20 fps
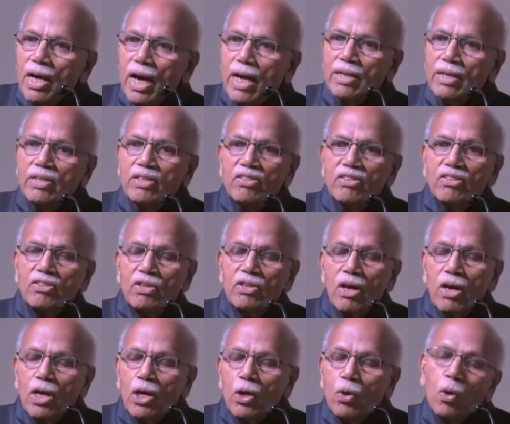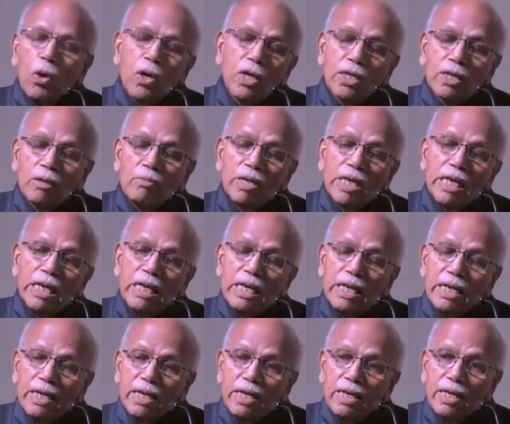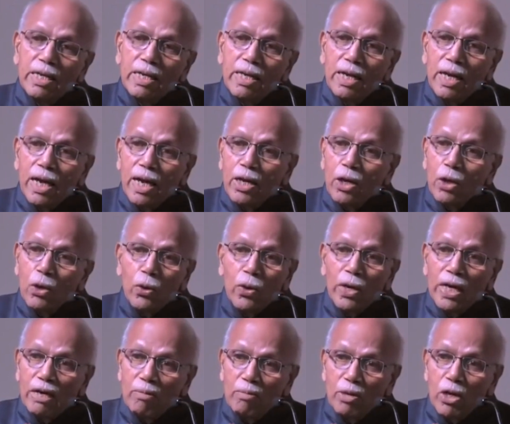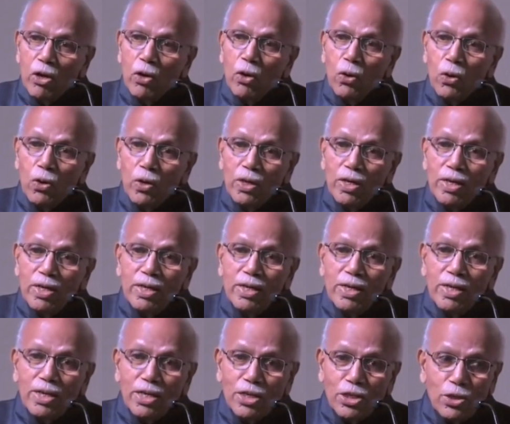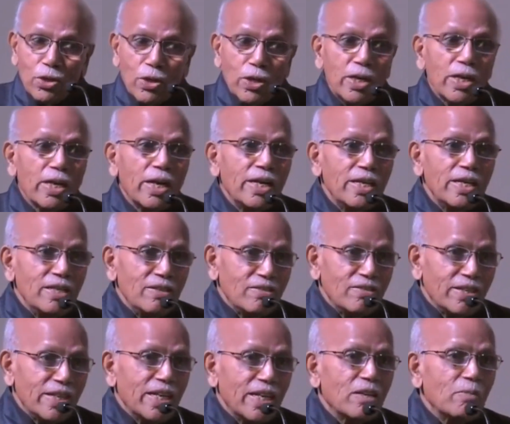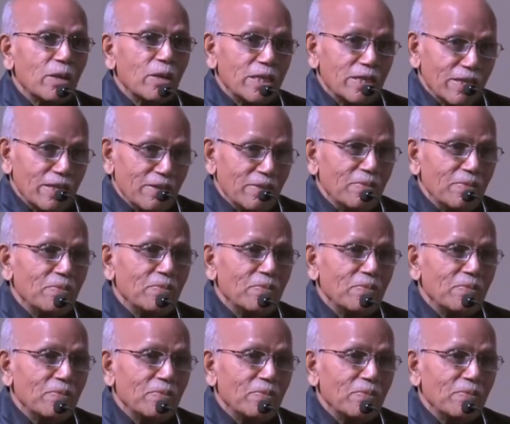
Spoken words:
And this is called quantum healing. And lo and behold, your eyes get better.